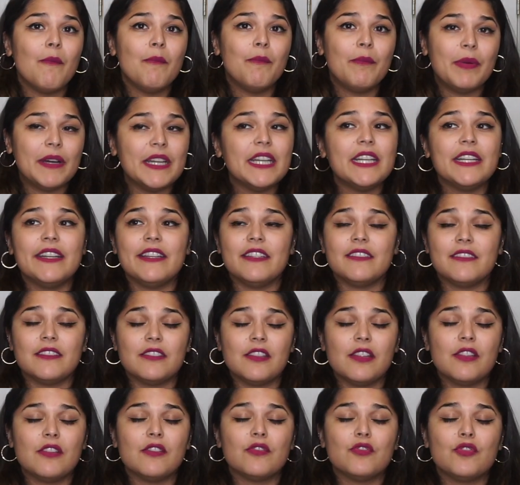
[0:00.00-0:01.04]
But it
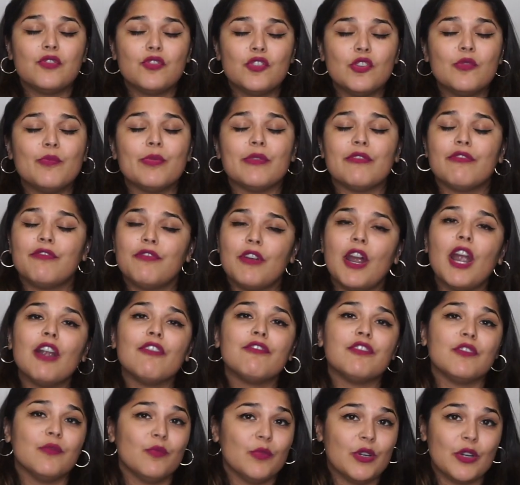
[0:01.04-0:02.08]
is super far
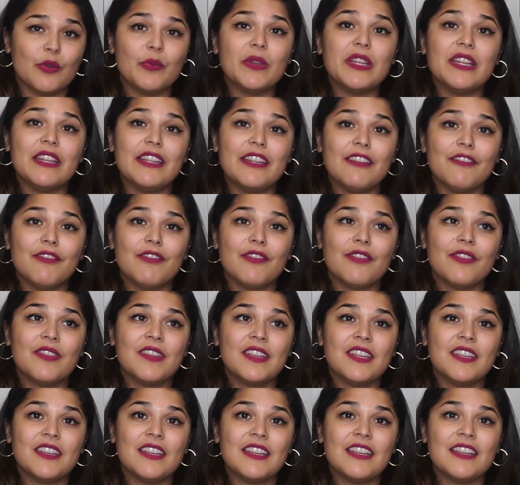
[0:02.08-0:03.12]
from where we live.
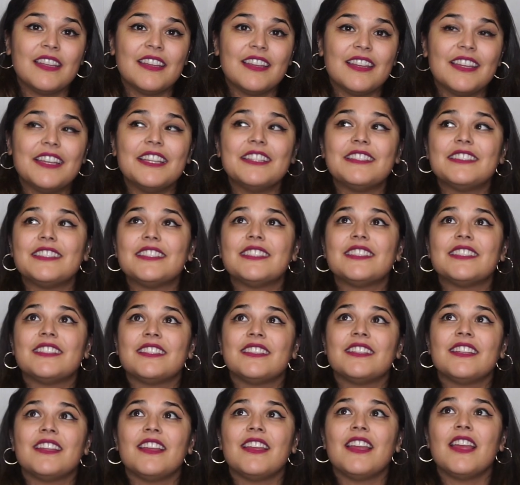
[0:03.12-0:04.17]

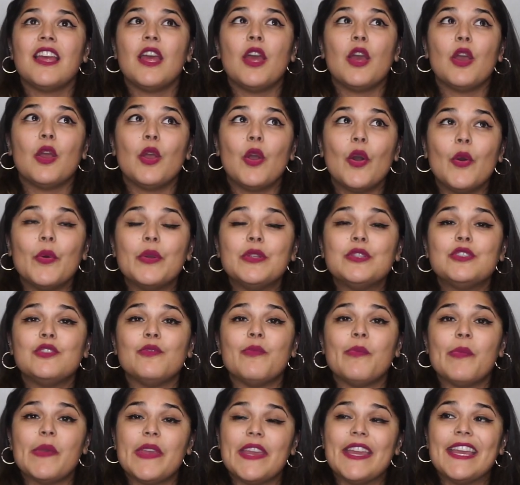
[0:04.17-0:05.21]
It's going to
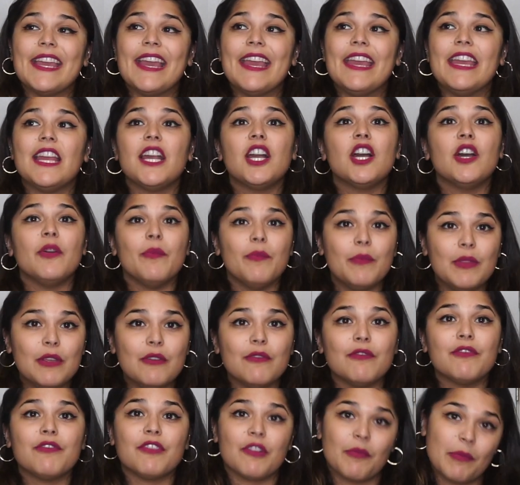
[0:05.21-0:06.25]
be a
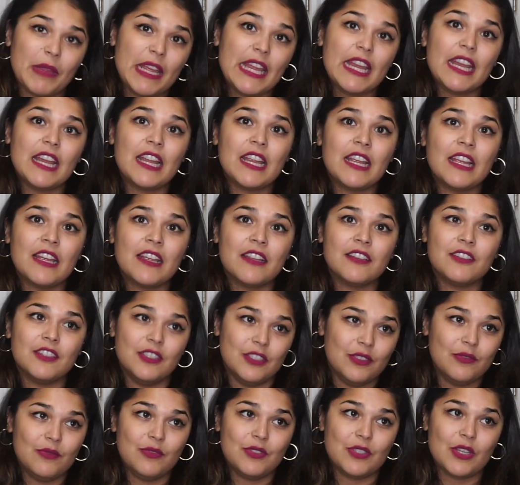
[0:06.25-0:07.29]
commute for me to
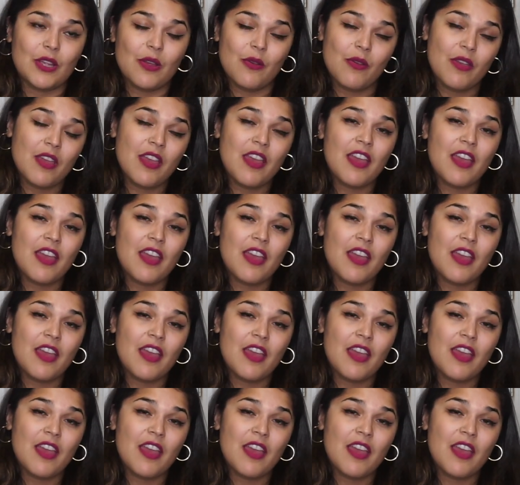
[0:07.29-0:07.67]
do so.